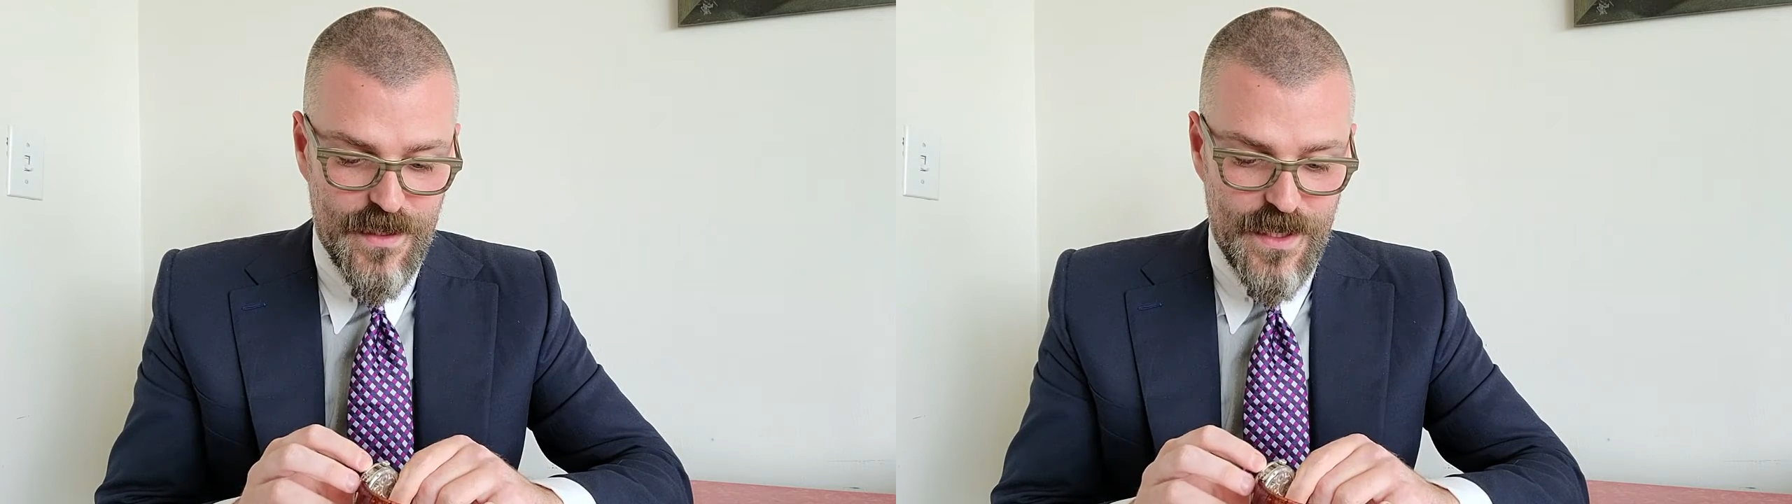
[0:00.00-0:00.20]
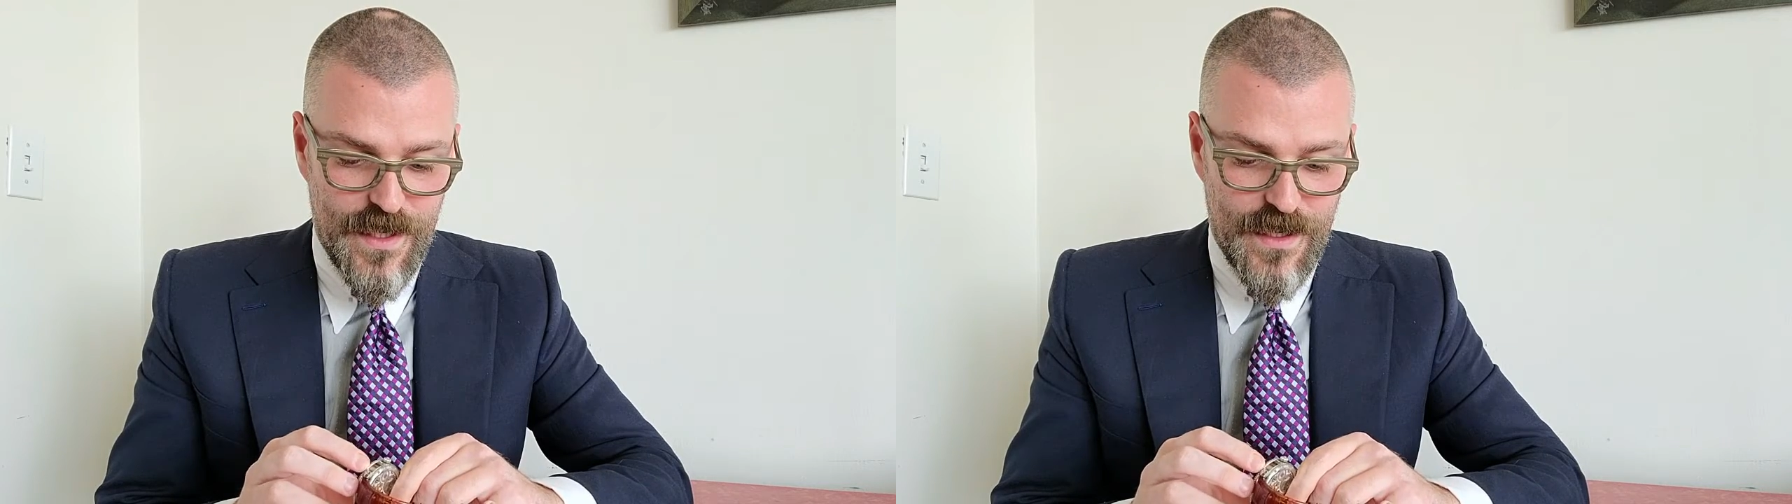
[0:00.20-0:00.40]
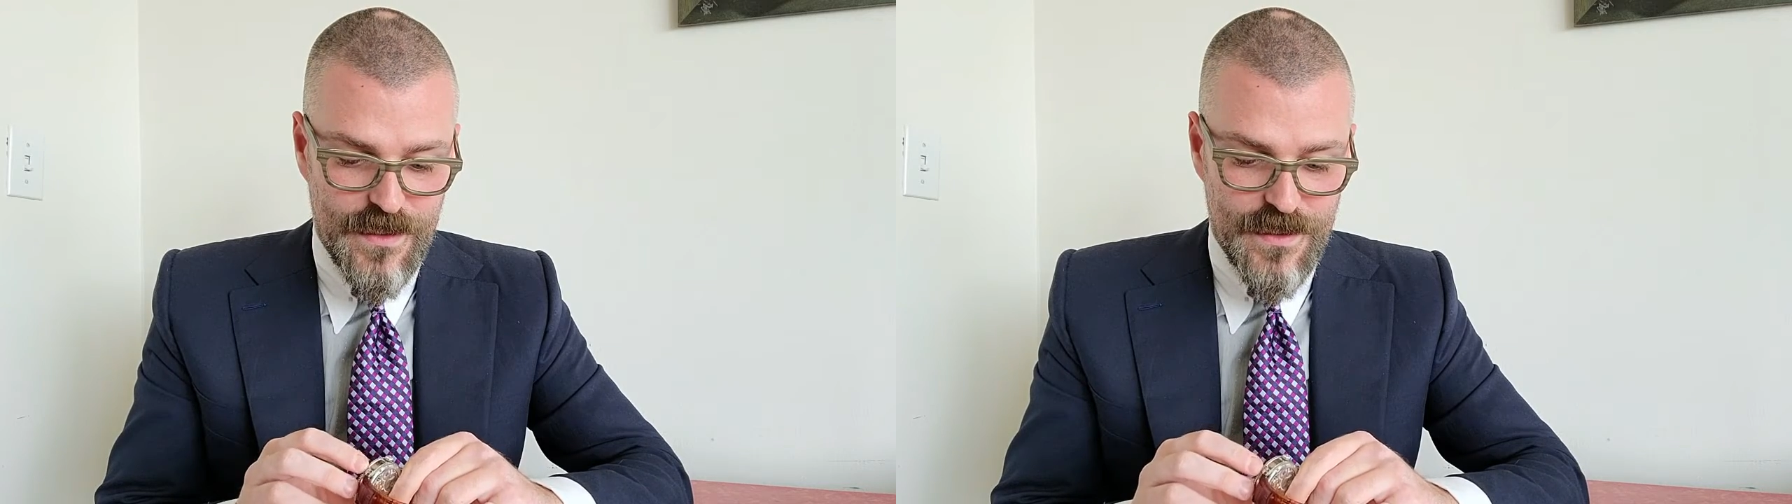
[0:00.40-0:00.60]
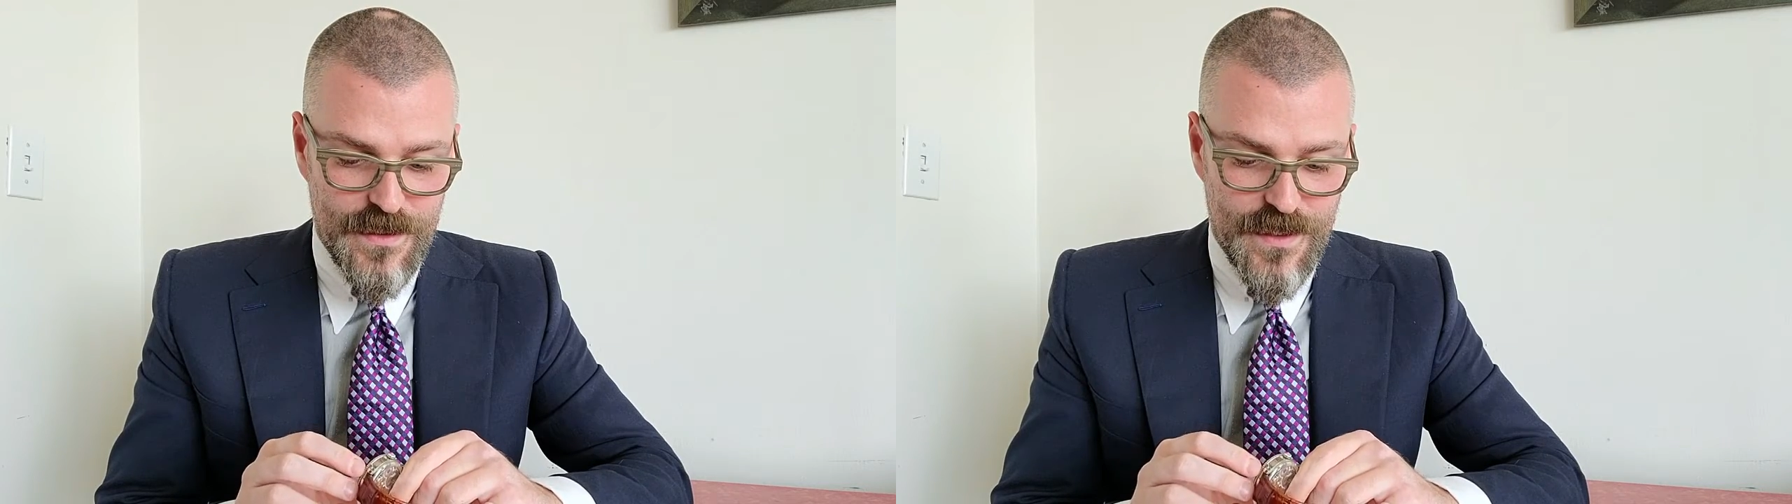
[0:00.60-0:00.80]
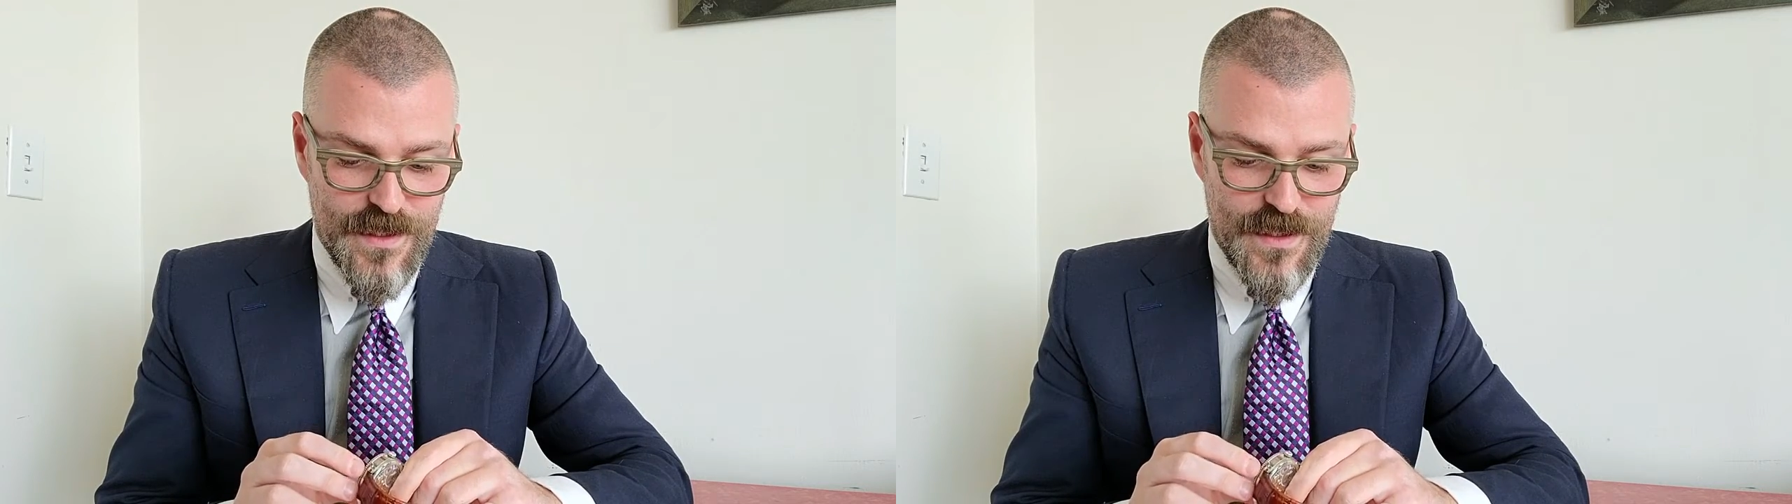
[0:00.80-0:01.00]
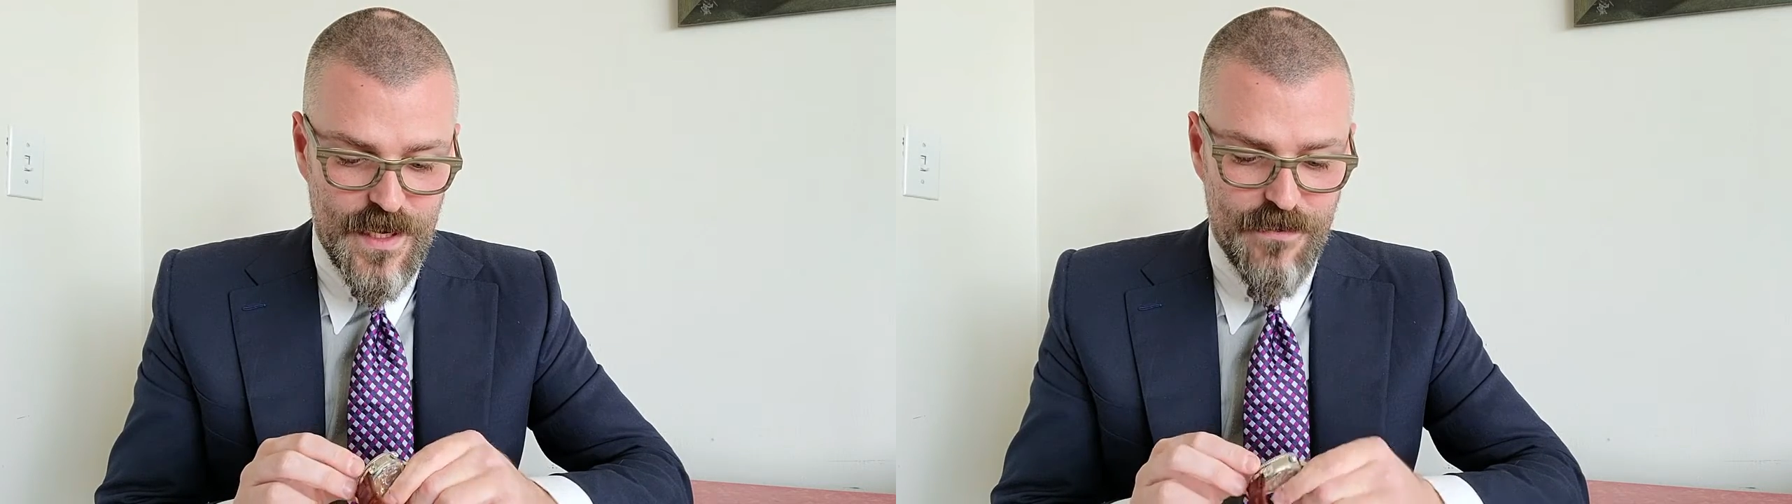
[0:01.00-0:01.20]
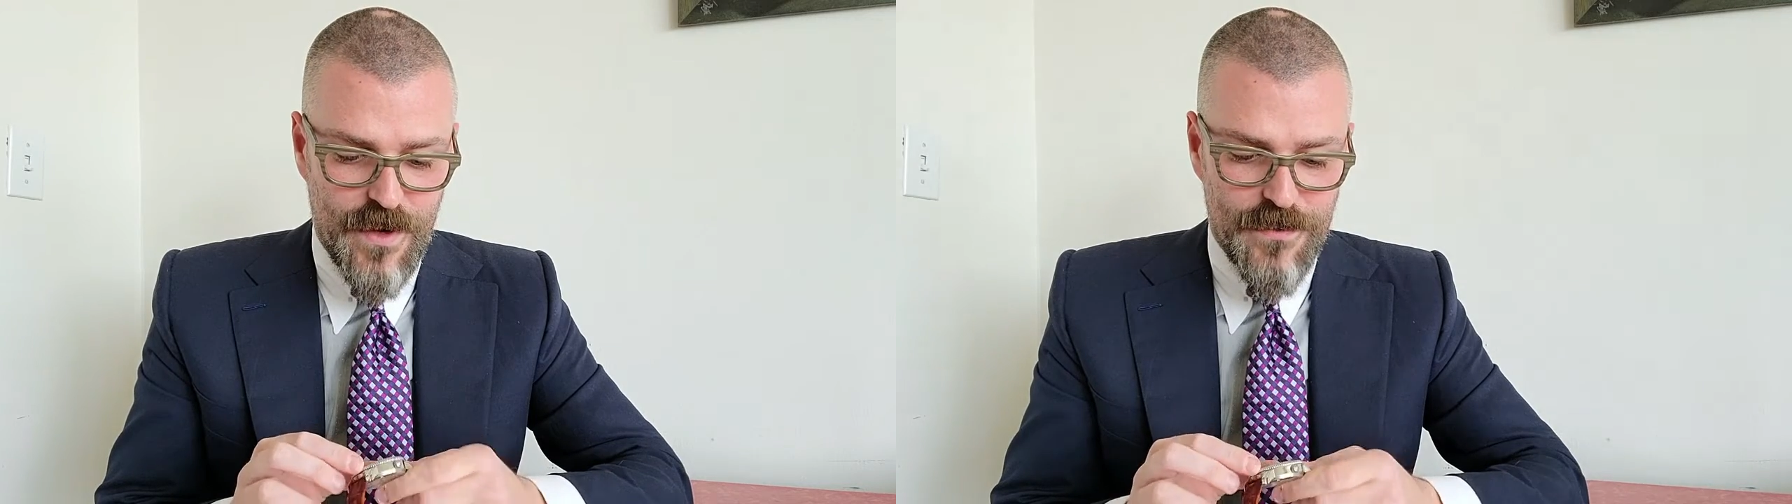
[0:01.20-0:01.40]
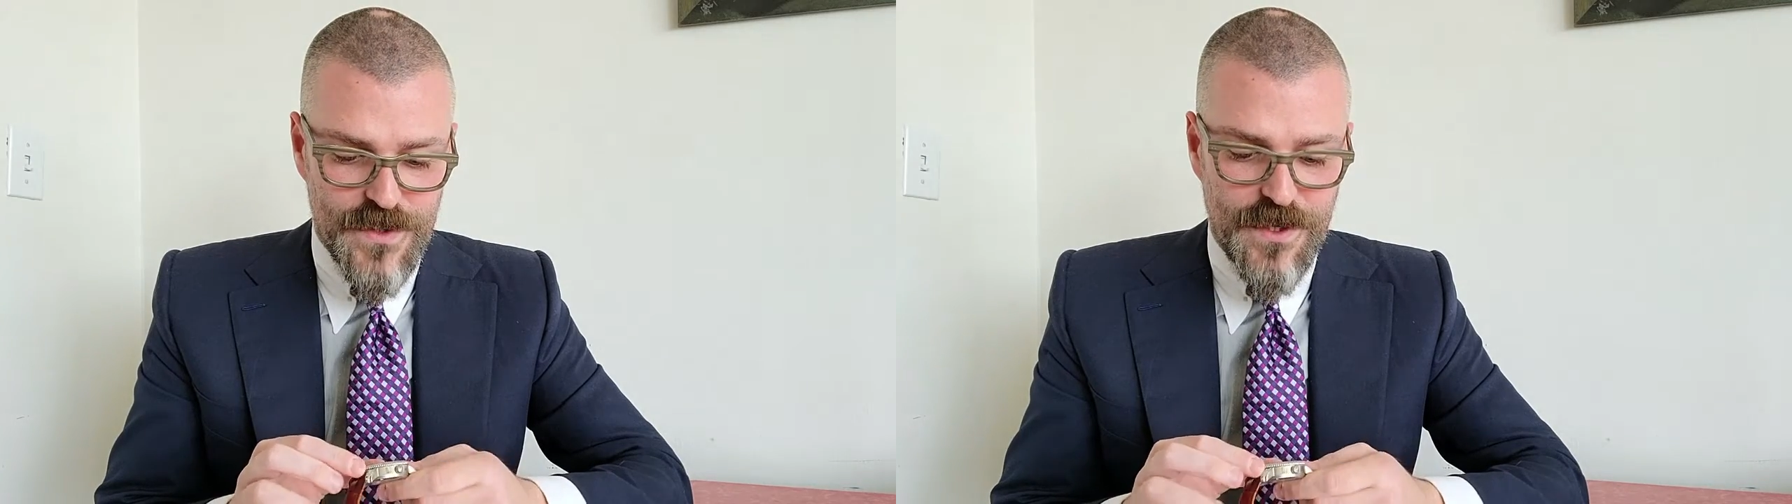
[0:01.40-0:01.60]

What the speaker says: and I was